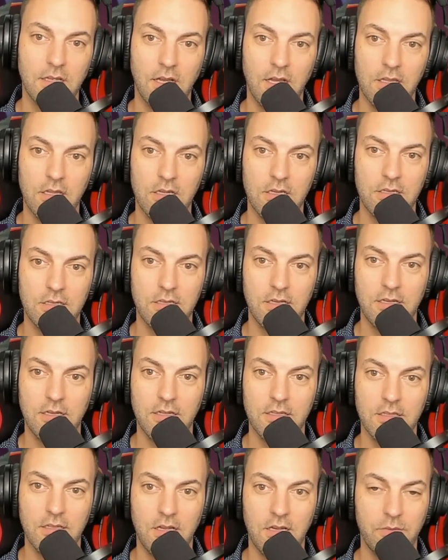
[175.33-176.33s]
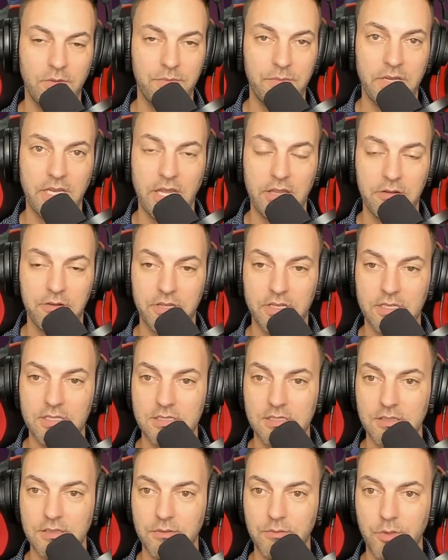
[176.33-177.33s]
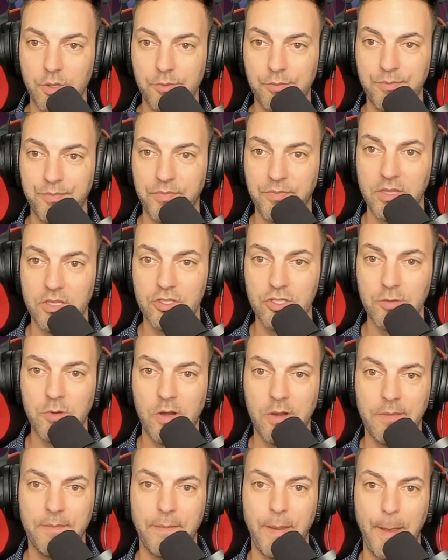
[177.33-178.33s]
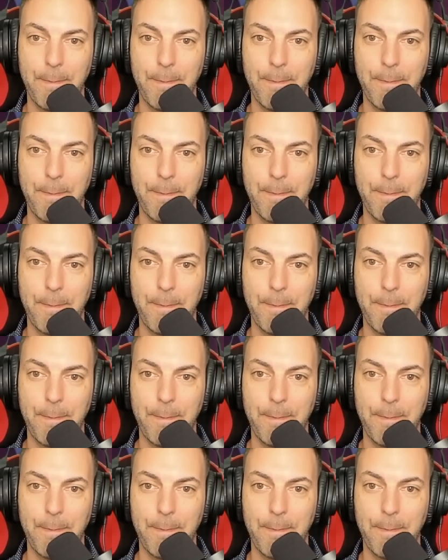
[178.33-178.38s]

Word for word: along along with many other things. Rude. Two more.